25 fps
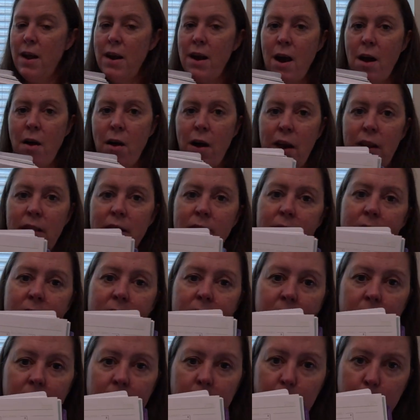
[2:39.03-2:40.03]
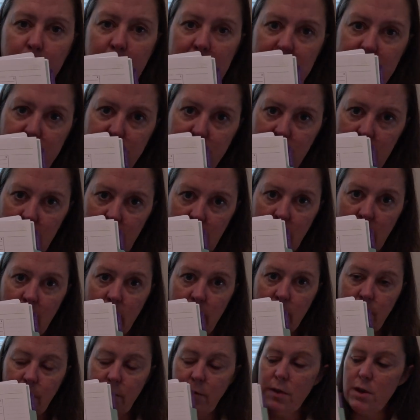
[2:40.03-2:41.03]
Now I did this a little bit differently
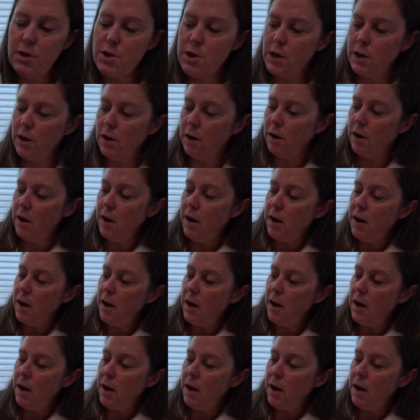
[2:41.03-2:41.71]
this year.